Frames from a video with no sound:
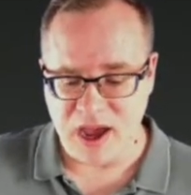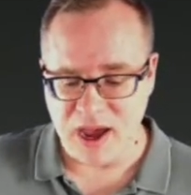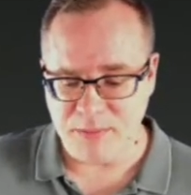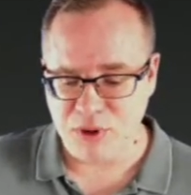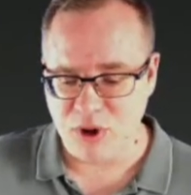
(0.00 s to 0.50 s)

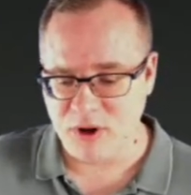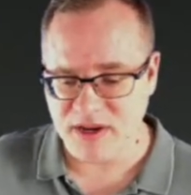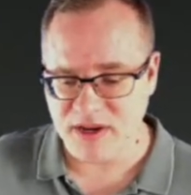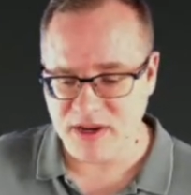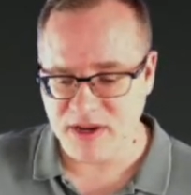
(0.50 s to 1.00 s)

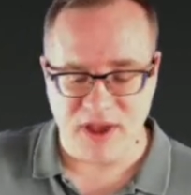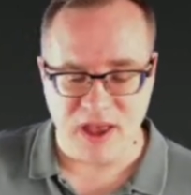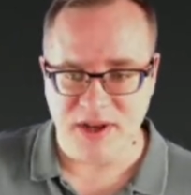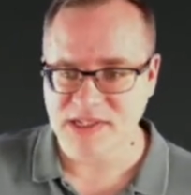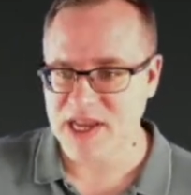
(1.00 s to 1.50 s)
programming and
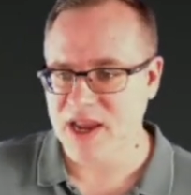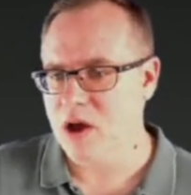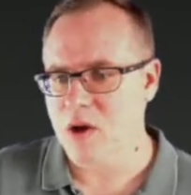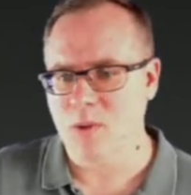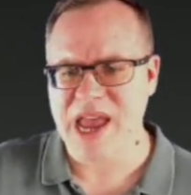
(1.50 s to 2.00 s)
development and saying,
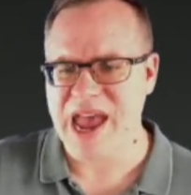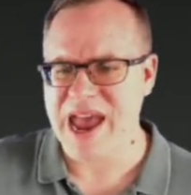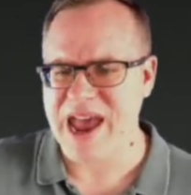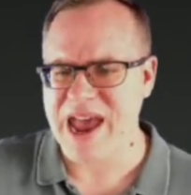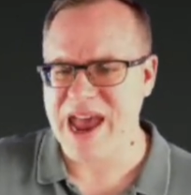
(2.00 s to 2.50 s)
oh, we
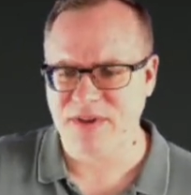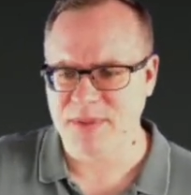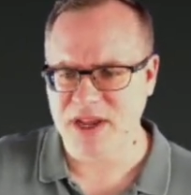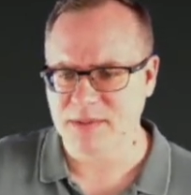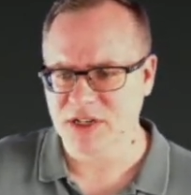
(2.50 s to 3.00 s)
have to be
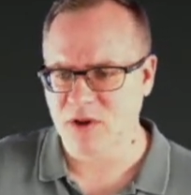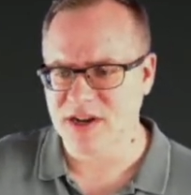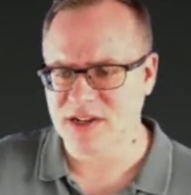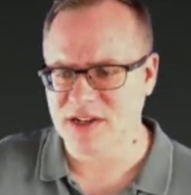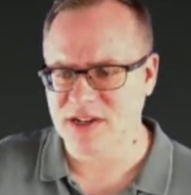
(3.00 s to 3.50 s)

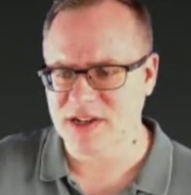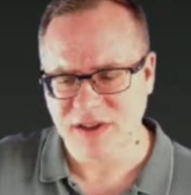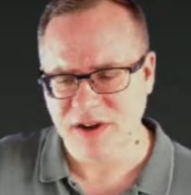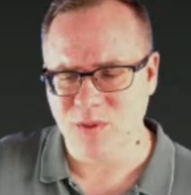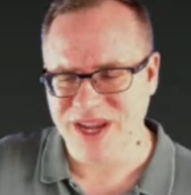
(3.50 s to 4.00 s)
object-oriented, so
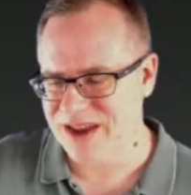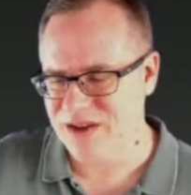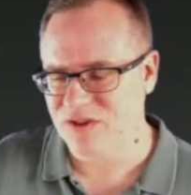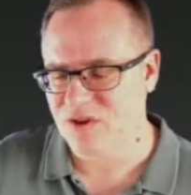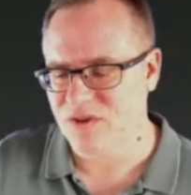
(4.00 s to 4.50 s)
therefore we
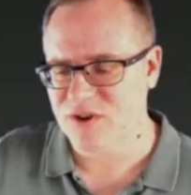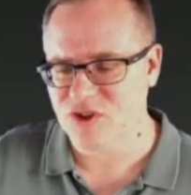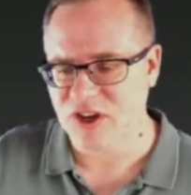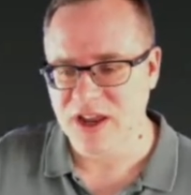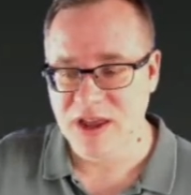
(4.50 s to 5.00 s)
can't use
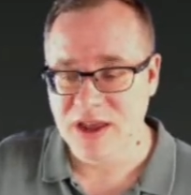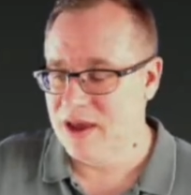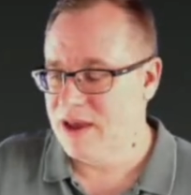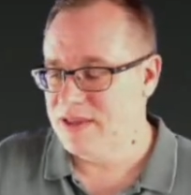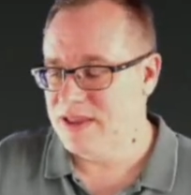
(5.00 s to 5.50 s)
ColdFusion,
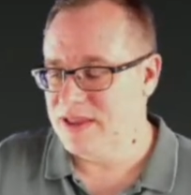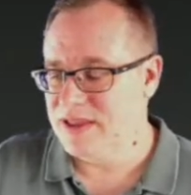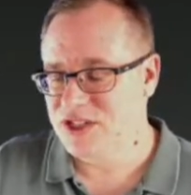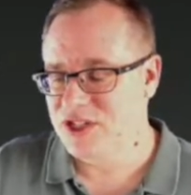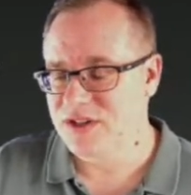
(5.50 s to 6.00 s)

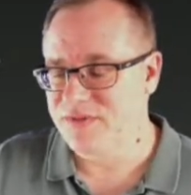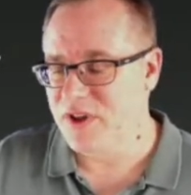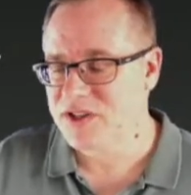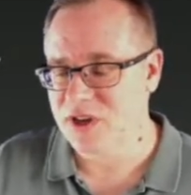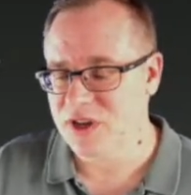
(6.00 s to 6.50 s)
that's just a
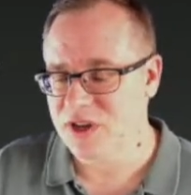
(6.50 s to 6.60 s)
falsehood.